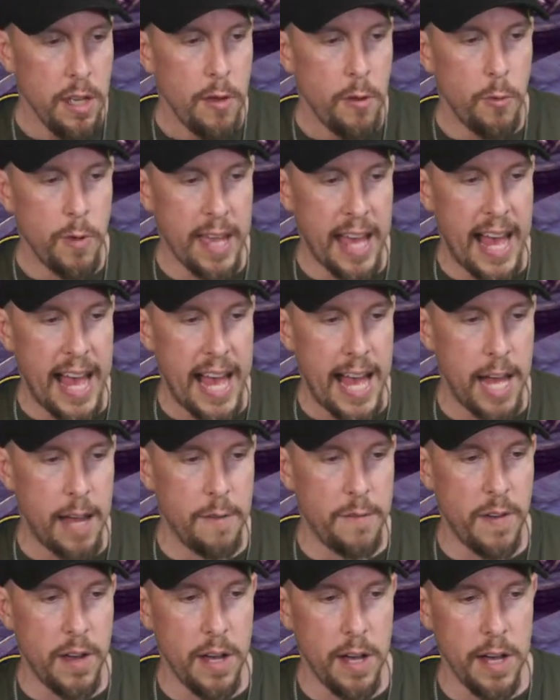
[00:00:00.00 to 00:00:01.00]
We
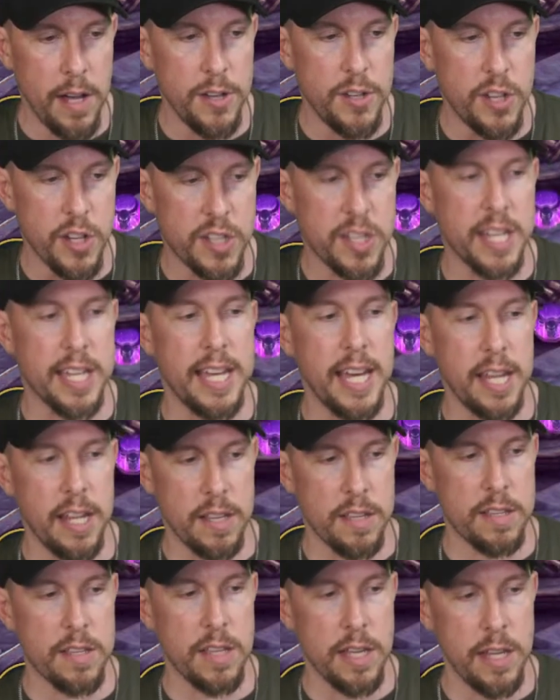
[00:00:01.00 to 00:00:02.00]
have, uh, just to get
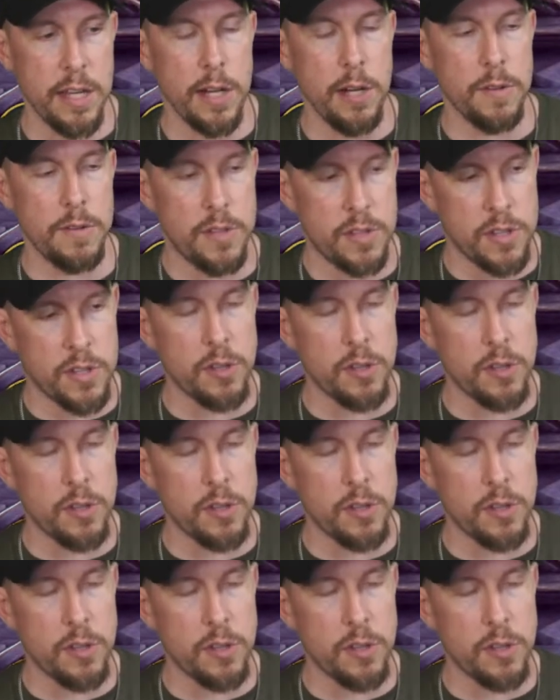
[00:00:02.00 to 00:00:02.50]
us, you know,